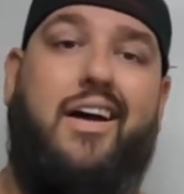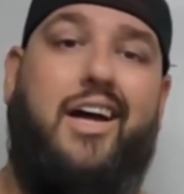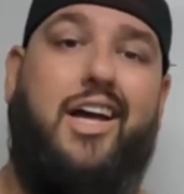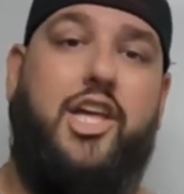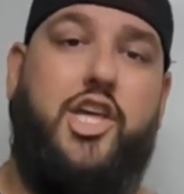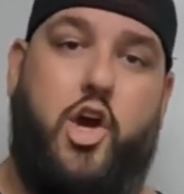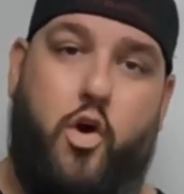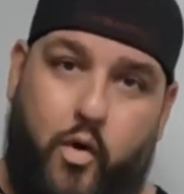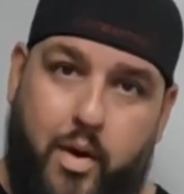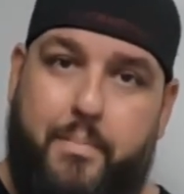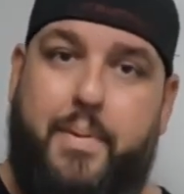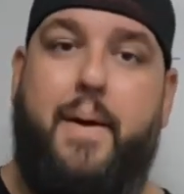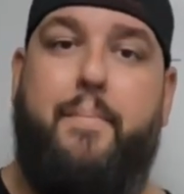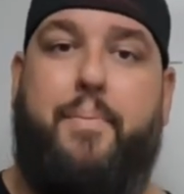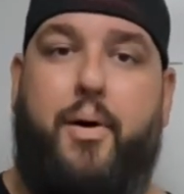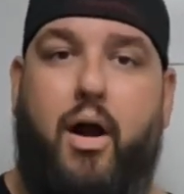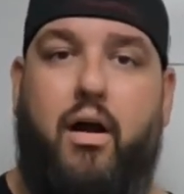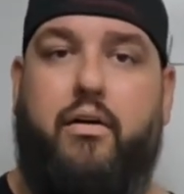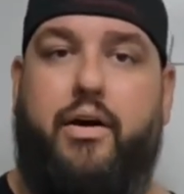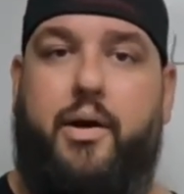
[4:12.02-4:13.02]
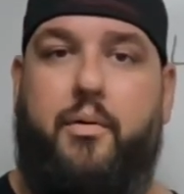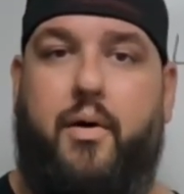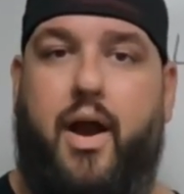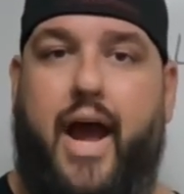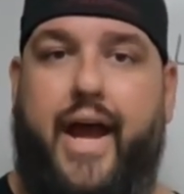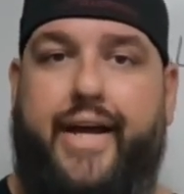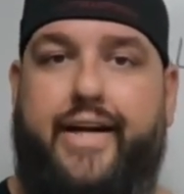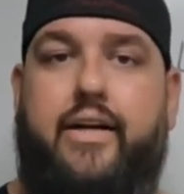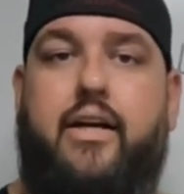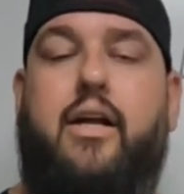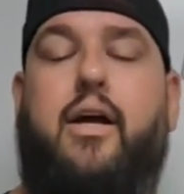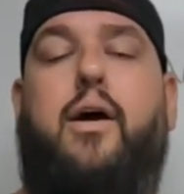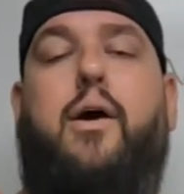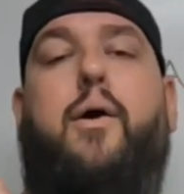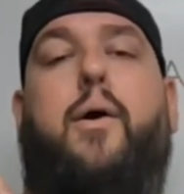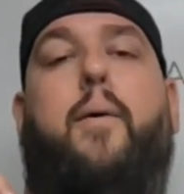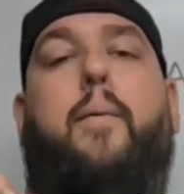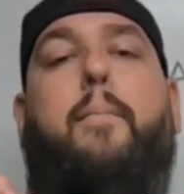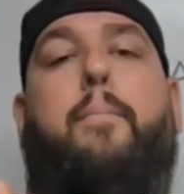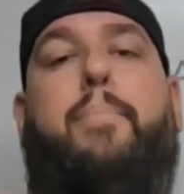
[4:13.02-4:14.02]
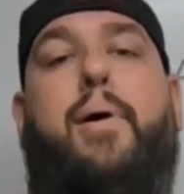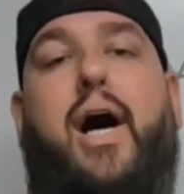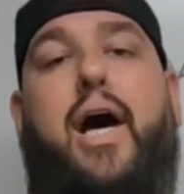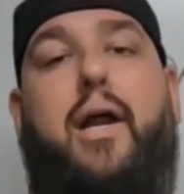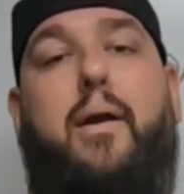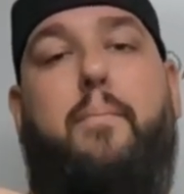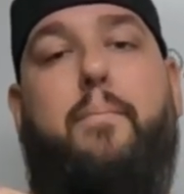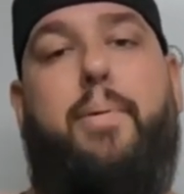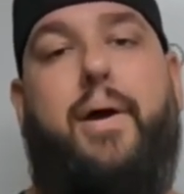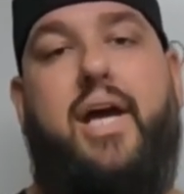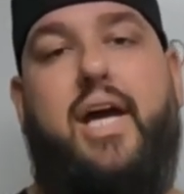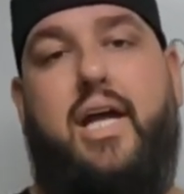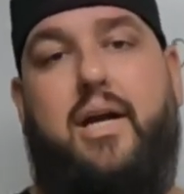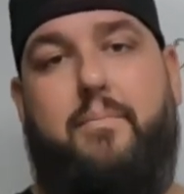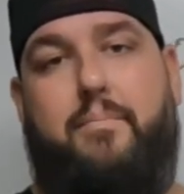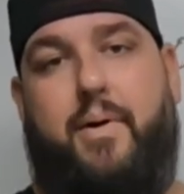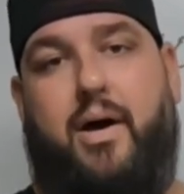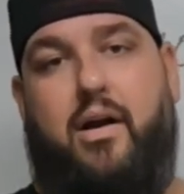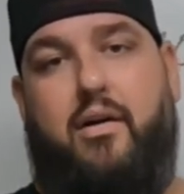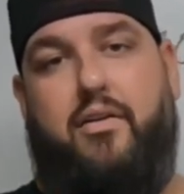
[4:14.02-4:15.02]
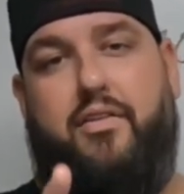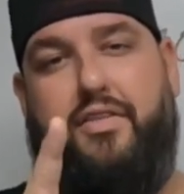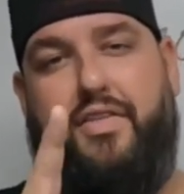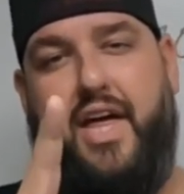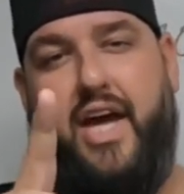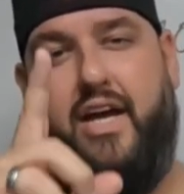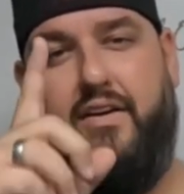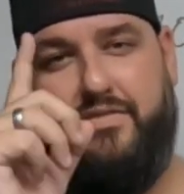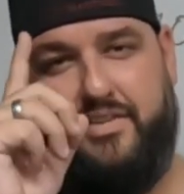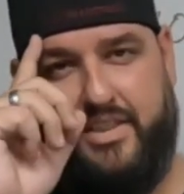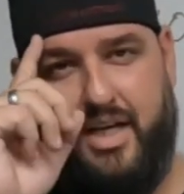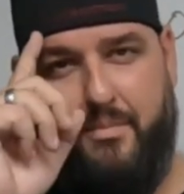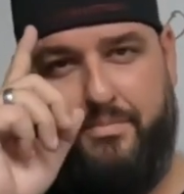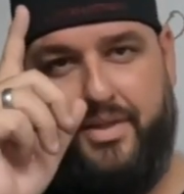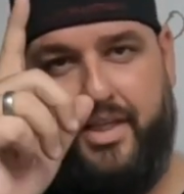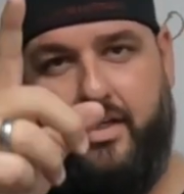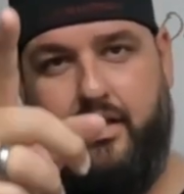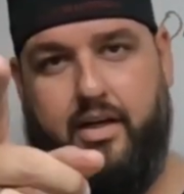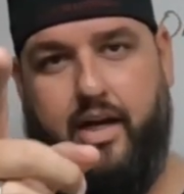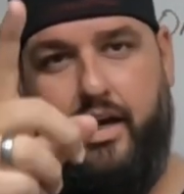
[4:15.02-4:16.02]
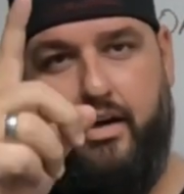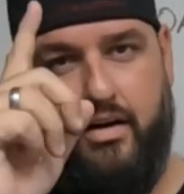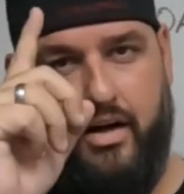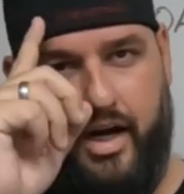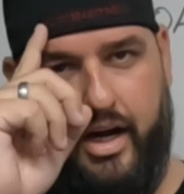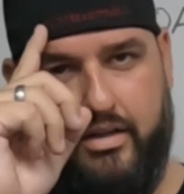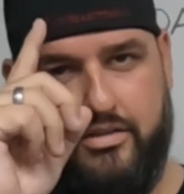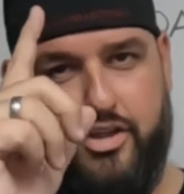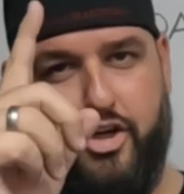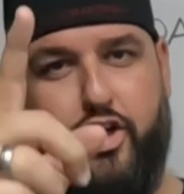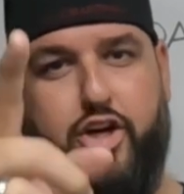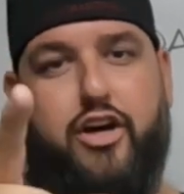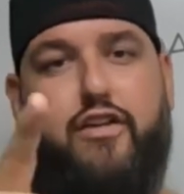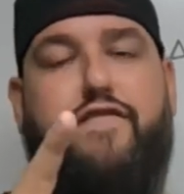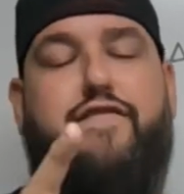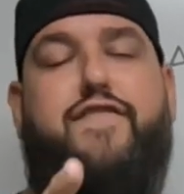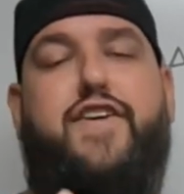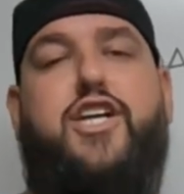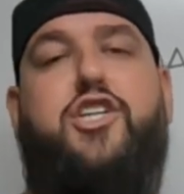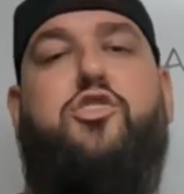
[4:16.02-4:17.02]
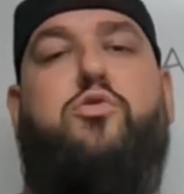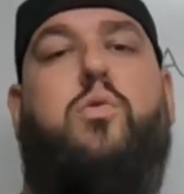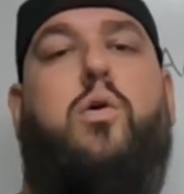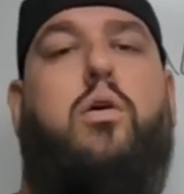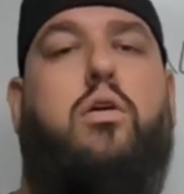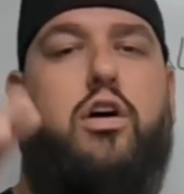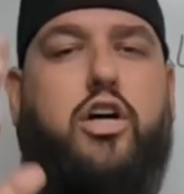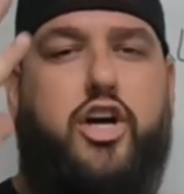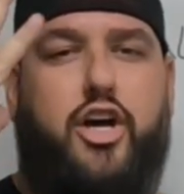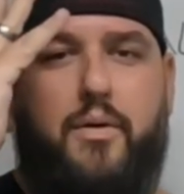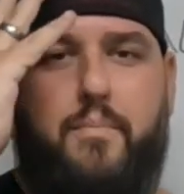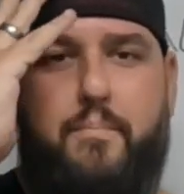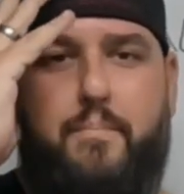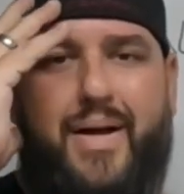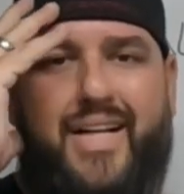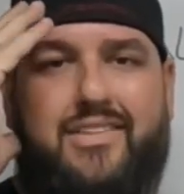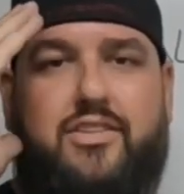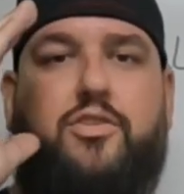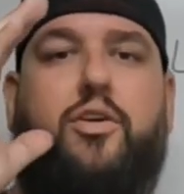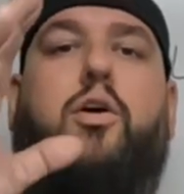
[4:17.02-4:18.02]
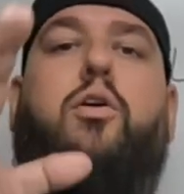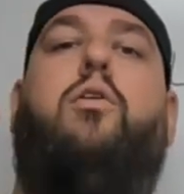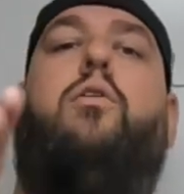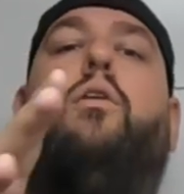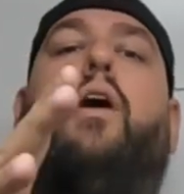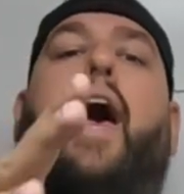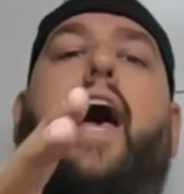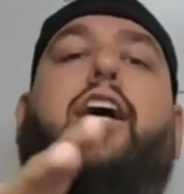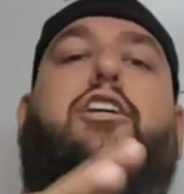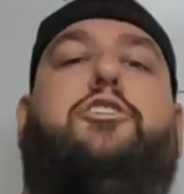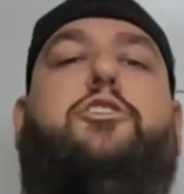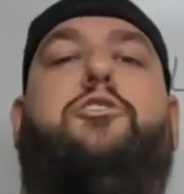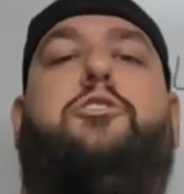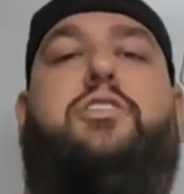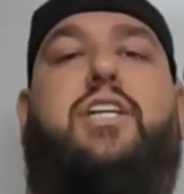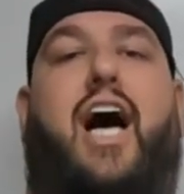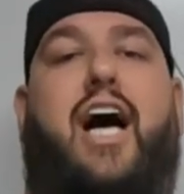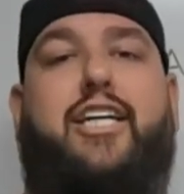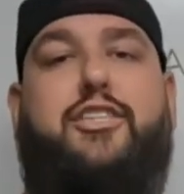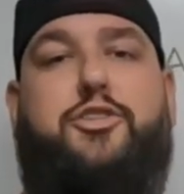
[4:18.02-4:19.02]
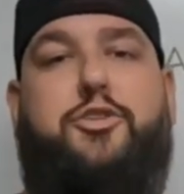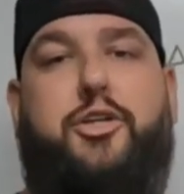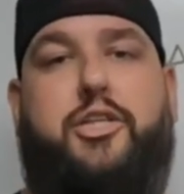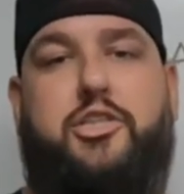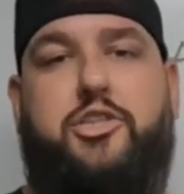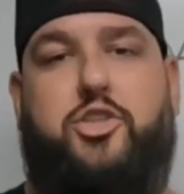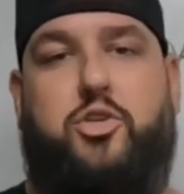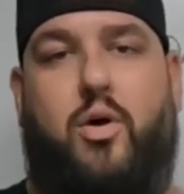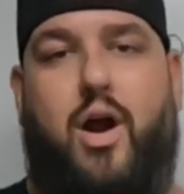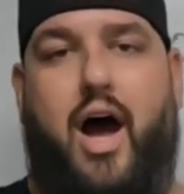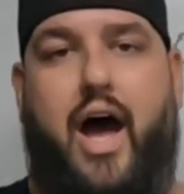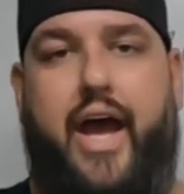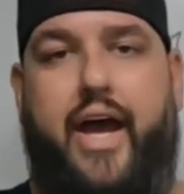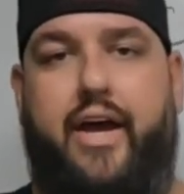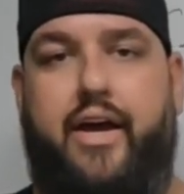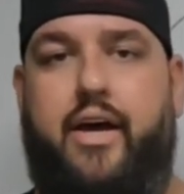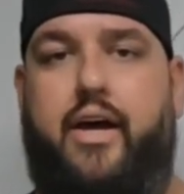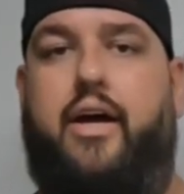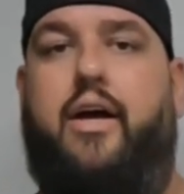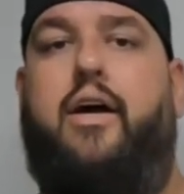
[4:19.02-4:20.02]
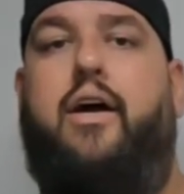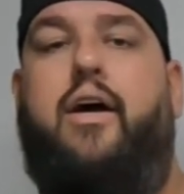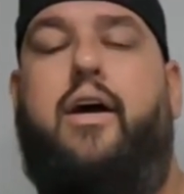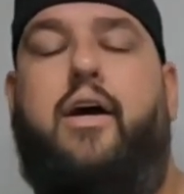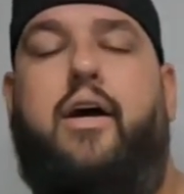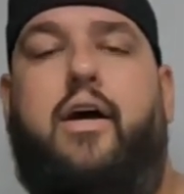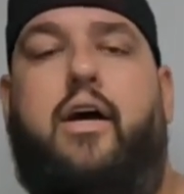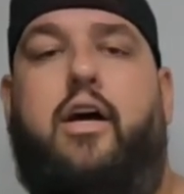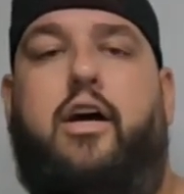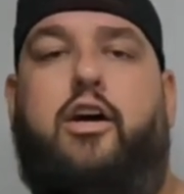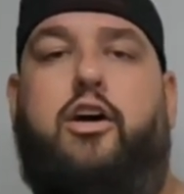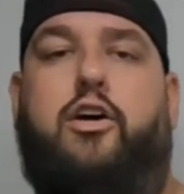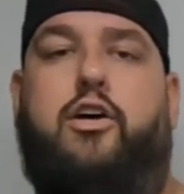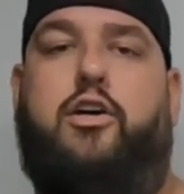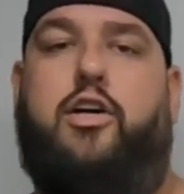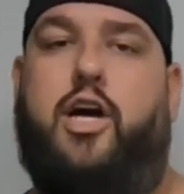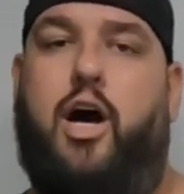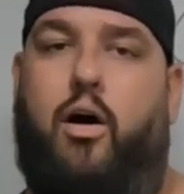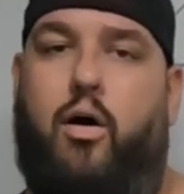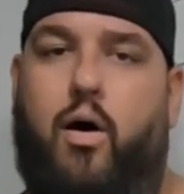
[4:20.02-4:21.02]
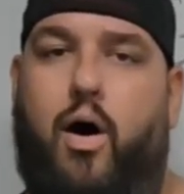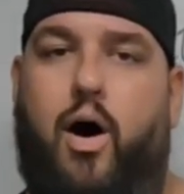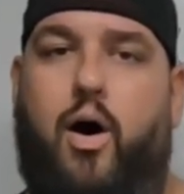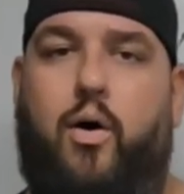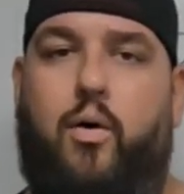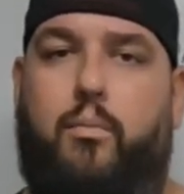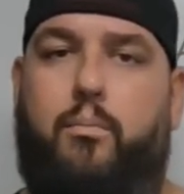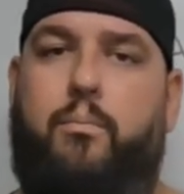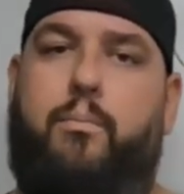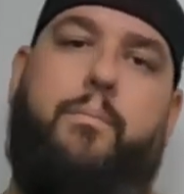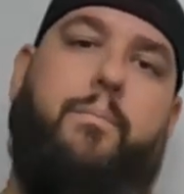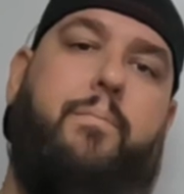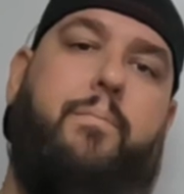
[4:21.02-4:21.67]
You would be partly right. But peanut butter, think of something. Here's a good visual, a good mental exercise you can try. Go home,